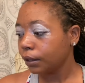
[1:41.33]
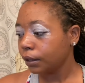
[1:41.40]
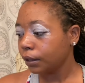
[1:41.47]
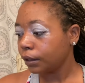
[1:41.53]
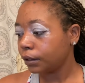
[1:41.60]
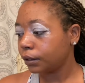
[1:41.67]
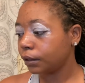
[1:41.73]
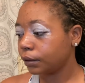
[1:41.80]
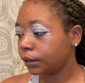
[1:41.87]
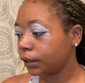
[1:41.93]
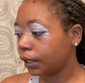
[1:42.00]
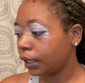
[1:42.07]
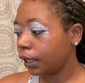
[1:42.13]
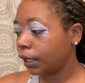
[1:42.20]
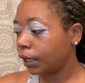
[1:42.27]
So
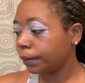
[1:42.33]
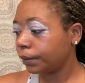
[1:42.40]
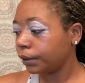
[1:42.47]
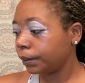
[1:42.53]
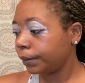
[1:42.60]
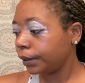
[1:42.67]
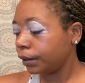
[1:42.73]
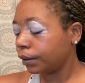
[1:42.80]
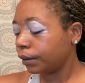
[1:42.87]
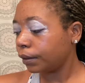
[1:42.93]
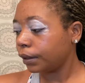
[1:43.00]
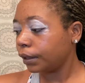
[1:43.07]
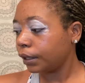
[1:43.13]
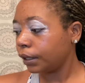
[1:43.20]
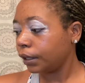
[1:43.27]
today I'm going to be
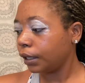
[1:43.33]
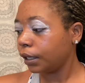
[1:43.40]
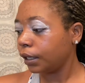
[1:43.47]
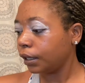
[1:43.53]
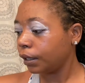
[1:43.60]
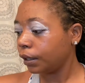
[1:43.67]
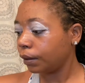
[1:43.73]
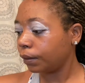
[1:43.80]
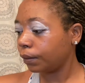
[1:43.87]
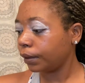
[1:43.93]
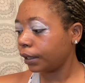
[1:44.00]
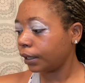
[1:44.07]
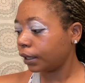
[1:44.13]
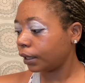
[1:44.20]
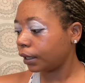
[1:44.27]
going
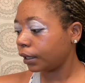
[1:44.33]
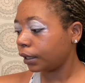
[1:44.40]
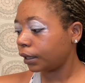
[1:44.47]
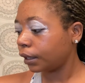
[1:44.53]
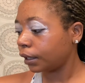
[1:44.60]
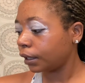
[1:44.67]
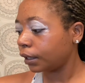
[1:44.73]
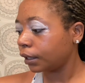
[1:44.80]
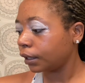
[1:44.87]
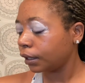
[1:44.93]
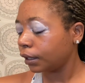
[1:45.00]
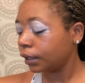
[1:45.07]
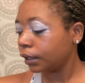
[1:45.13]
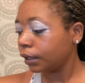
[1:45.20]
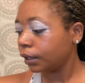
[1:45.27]
with
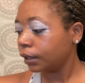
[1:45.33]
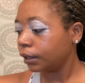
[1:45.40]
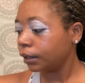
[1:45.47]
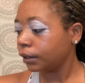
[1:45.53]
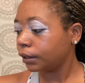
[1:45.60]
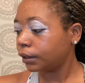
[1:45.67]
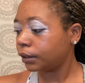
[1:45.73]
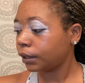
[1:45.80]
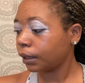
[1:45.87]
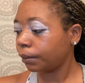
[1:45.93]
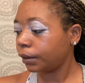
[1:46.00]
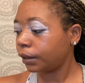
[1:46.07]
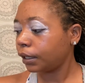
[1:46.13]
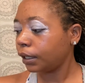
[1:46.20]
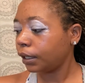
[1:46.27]

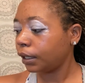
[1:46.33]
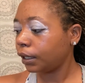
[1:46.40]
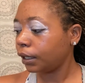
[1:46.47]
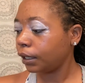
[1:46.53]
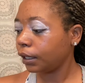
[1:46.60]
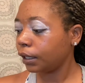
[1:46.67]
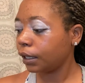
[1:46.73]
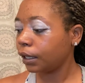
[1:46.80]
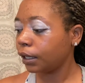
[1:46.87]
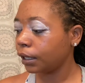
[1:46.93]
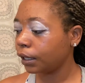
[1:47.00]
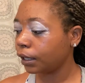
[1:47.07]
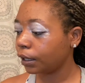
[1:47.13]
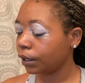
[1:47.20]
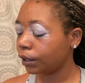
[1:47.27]
something
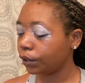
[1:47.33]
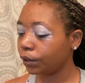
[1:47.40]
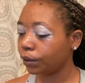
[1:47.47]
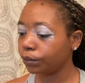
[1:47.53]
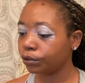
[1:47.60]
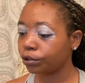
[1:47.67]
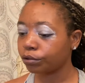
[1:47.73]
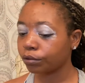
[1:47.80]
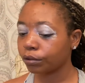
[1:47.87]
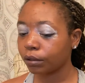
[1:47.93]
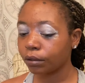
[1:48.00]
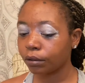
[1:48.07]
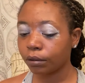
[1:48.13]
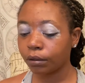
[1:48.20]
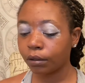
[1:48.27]

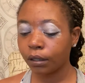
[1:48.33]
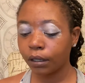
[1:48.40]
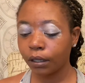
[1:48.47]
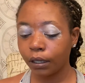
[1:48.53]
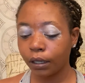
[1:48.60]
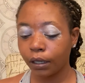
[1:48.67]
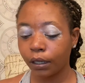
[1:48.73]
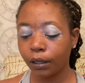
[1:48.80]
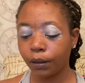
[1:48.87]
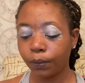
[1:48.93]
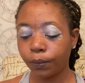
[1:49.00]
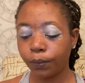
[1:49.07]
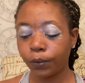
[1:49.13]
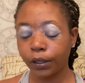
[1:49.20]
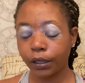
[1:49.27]
neutral
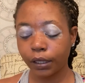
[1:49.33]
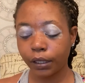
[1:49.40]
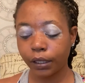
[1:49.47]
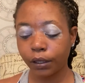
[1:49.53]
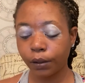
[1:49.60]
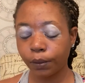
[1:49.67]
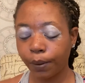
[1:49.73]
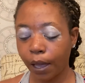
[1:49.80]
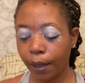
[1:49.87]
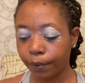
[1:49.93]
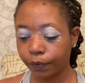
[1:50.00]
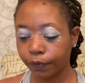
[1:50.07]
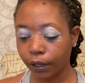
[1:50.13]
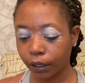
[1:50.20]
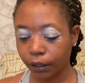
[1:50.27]
with a little pop
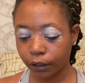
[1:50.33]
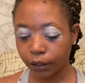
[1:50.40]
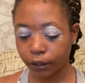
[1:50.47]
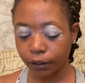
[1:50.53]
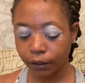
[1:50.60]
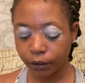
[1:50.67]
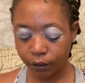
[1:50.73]
of color.